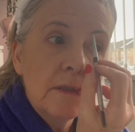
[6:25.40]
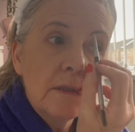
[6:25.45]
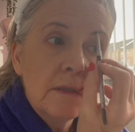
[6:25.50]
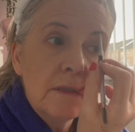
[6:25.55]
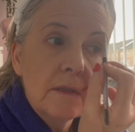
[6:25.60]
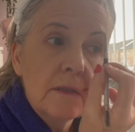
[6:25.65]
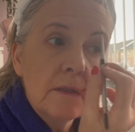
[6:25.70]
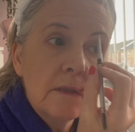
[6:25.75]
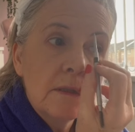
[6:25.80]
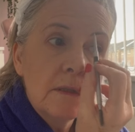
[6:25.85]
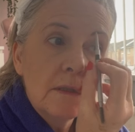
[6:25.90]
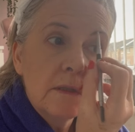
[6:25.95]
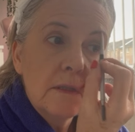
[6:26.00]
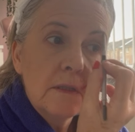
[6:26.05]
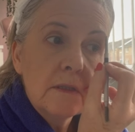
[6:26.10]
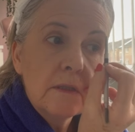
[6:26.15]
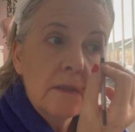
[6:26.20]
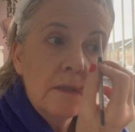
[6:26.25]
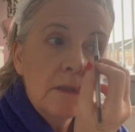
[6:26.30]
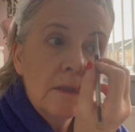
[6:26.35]

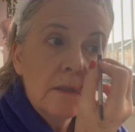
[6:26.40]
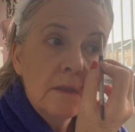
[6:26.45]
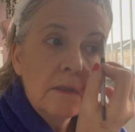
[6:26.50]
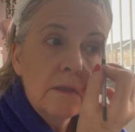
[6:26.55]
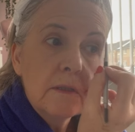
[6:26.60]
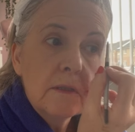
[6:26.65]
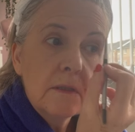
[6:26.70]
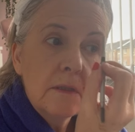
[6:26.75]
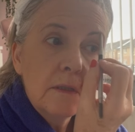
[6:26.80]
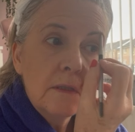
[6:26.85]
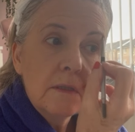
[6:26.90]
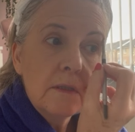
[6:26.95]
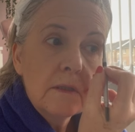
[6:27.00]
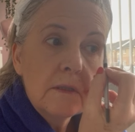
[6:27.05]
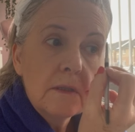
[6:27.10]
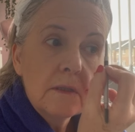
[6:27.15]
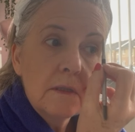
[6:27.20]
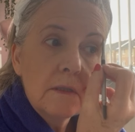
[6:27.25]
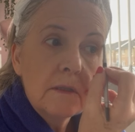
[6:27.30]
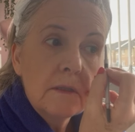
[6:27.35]

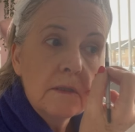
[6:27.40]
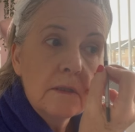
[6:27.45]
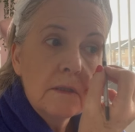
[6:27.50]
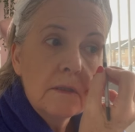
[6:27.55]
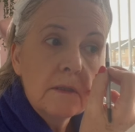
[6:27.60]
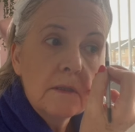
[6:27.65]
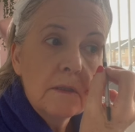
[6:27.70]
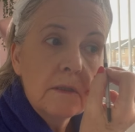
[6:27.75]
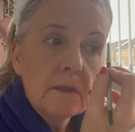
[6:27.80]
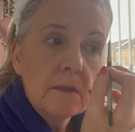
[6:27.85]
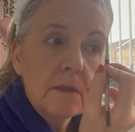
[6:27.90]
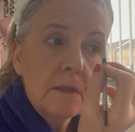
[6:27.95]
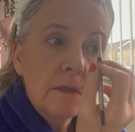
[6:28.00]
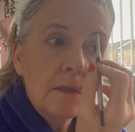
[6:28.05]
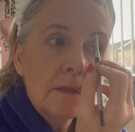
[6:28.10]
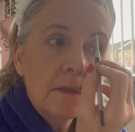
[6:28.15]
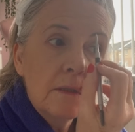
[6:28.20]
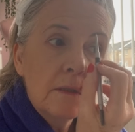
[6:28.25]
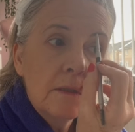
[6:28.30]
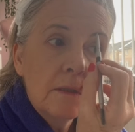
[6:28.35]

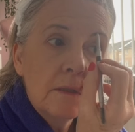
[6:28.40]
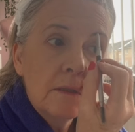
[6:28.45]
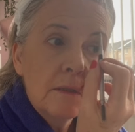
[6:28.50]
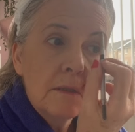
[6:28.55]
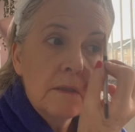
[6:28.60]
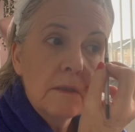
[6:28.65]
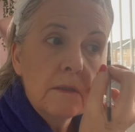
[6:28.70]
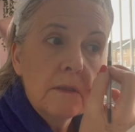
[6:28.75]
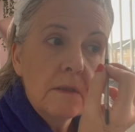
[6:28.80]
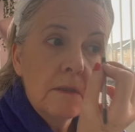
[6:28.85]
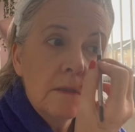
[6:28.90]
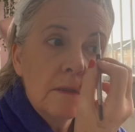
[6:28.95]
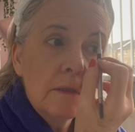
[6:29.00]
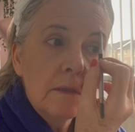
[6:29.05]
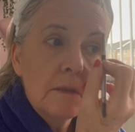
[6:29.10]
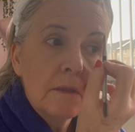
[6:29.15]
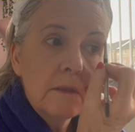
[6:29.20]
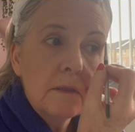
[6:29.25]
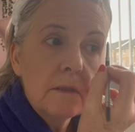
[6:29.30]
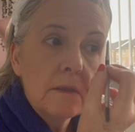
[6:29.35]

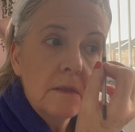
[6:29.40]
(silence)